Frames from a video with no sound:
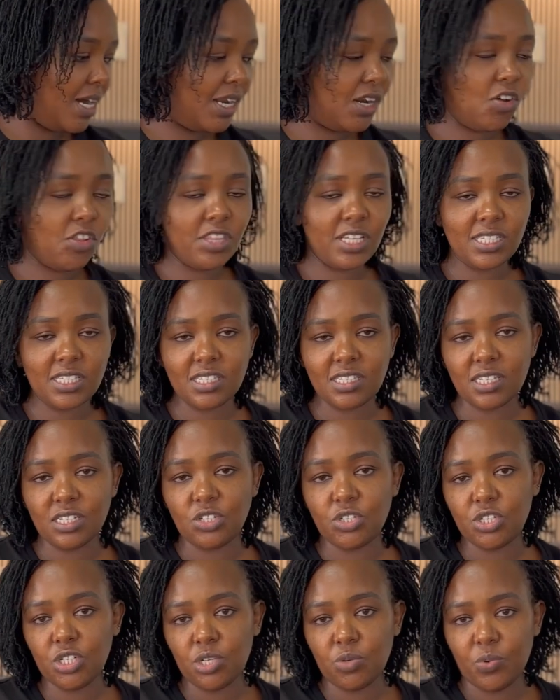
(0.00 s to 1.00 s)
Now this is a
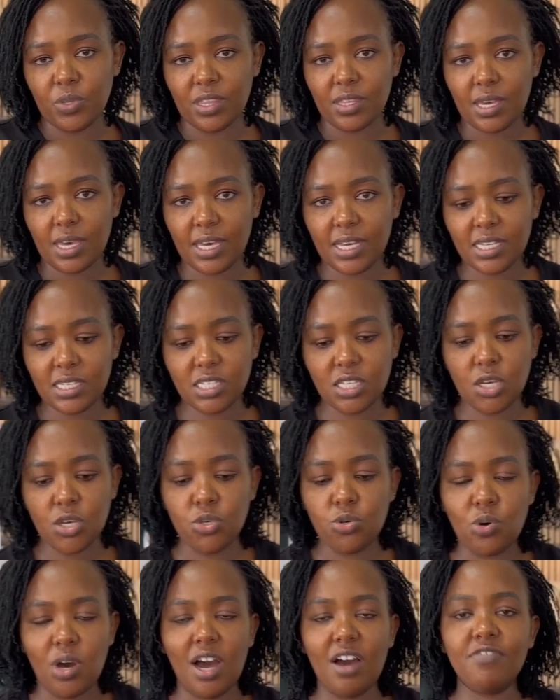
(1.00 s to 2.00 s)
trick with eggs.
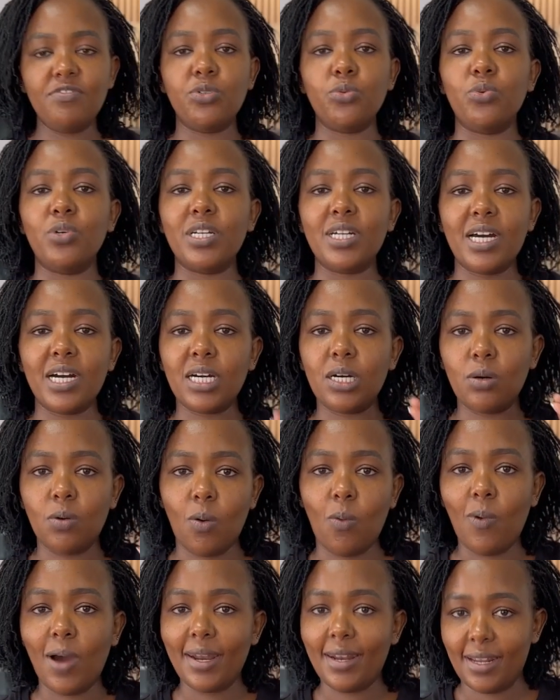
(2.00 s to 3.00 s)
You have to crack
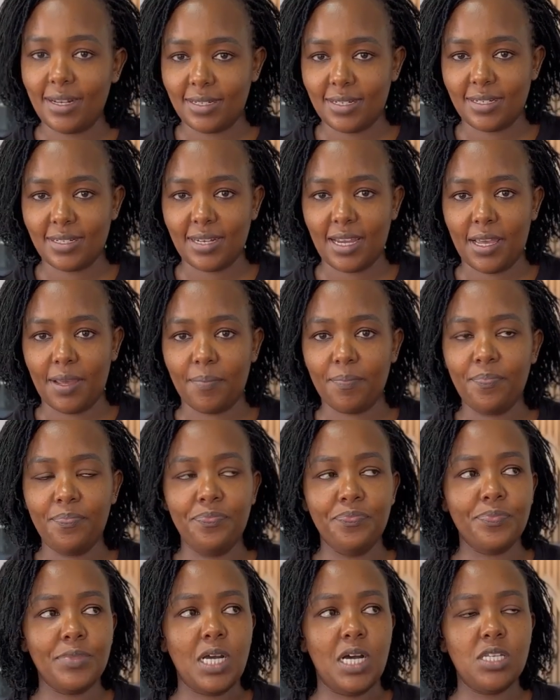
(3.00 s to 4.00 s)
one at a time,
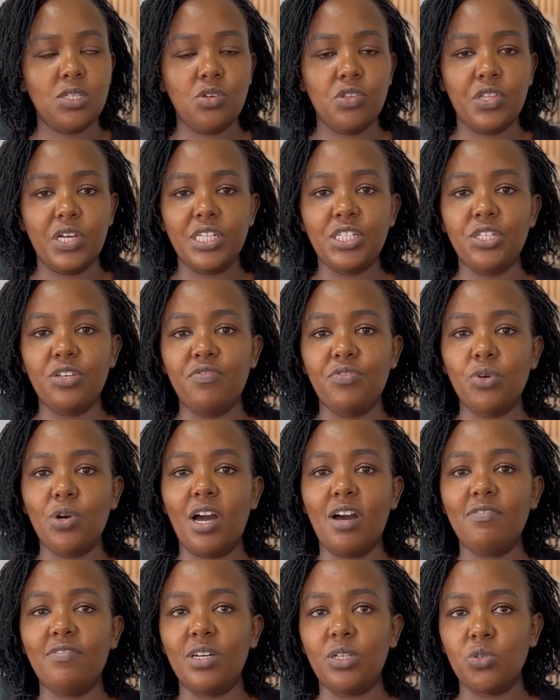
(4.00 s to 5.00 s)
so that if you
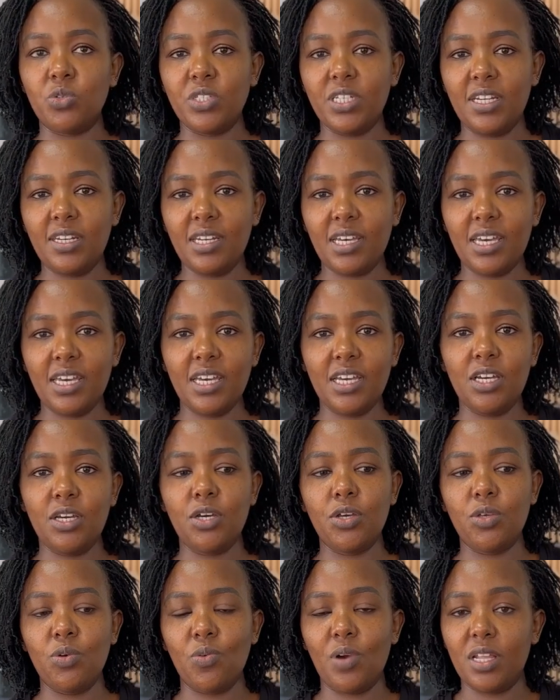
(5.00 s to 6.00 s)
have a rotten egg,
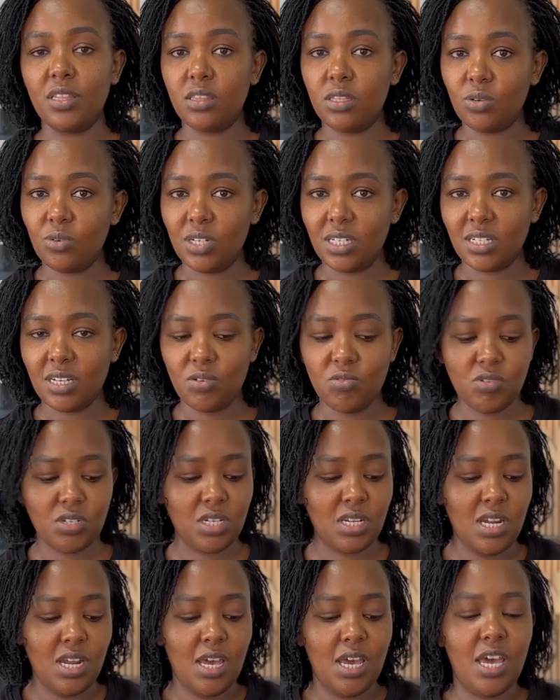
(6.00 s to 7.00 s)
you can throw it
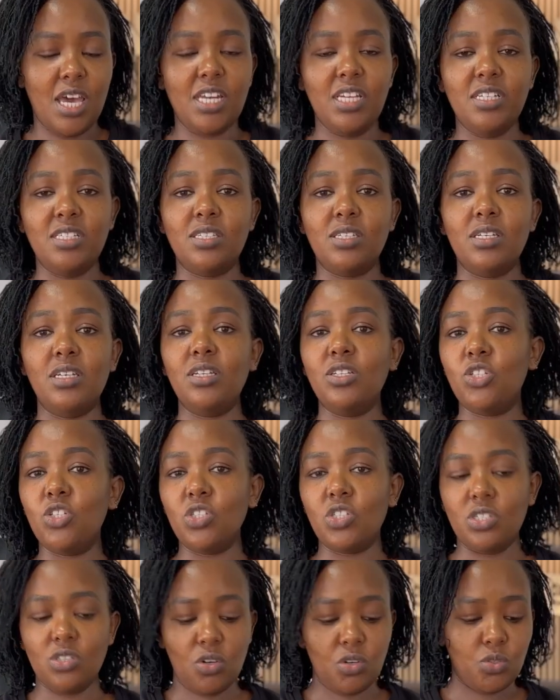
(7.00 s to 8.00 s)
out, and it
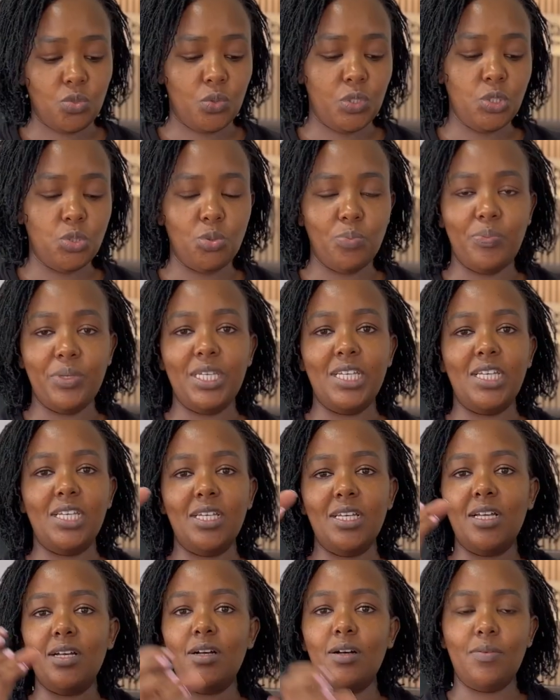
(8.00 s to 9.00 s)
is not going to
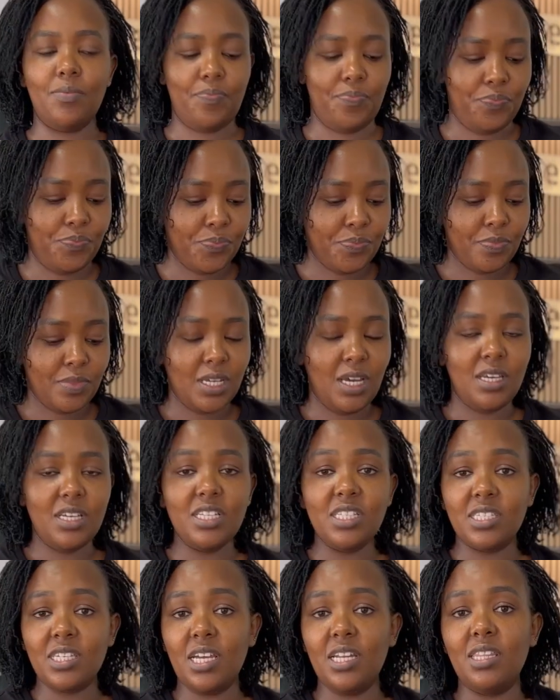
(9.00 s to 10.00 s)
be
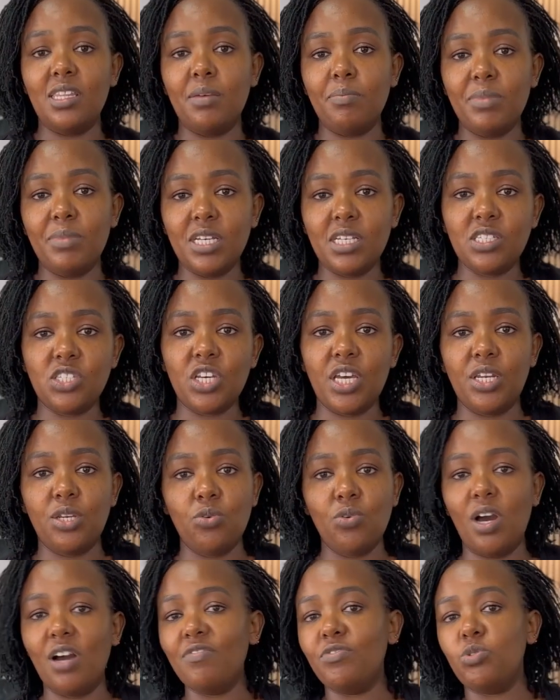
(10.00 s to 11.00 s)
inside the mixture, and
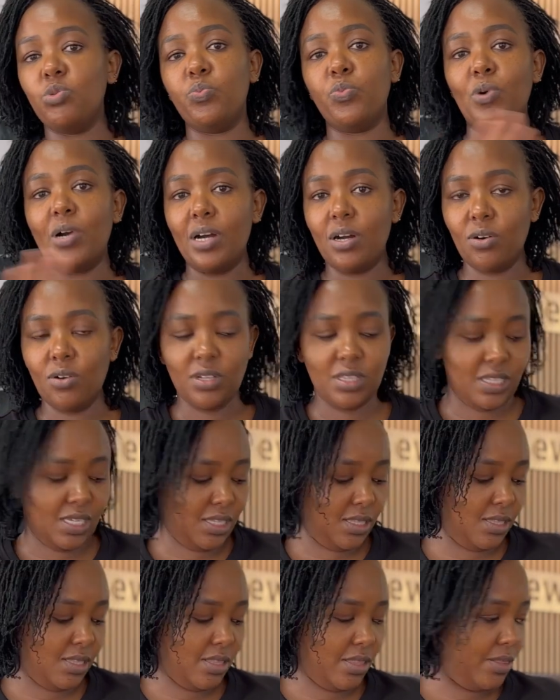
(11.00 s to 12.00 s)
you have to pour all
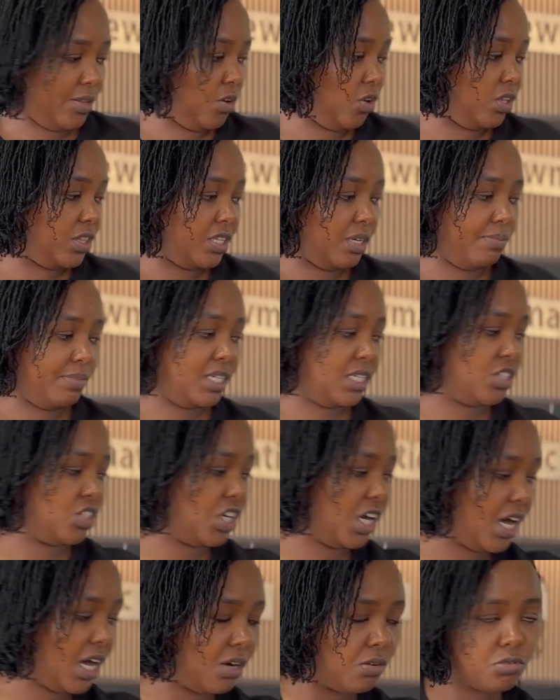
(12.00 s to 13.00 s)
the
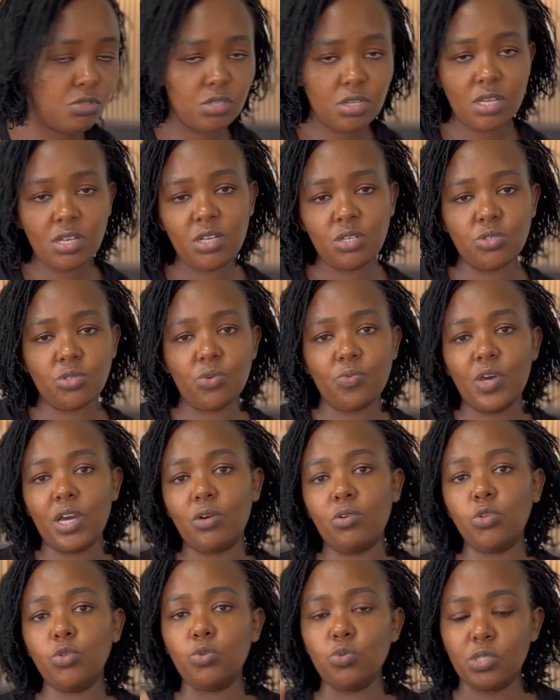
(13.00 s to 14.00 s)
mixture out. So we are
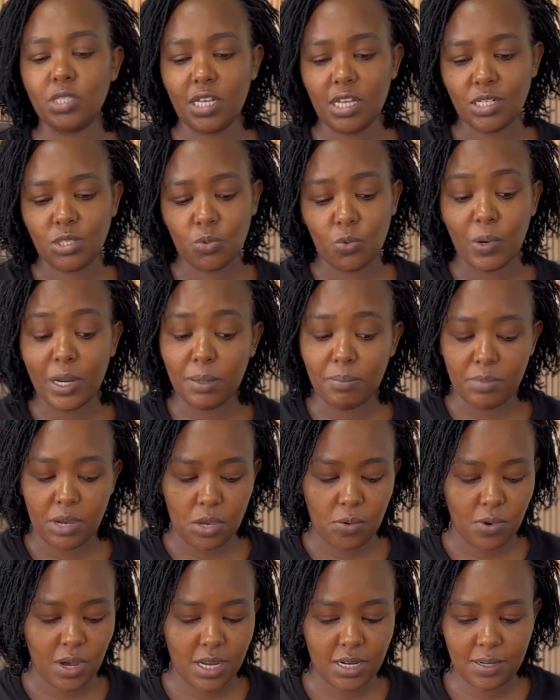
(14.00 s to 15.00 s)
going to start one
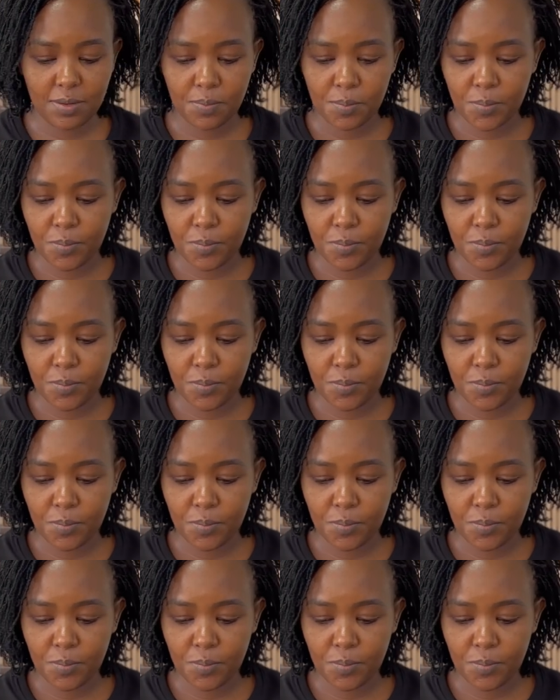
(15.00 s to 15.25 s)
by one.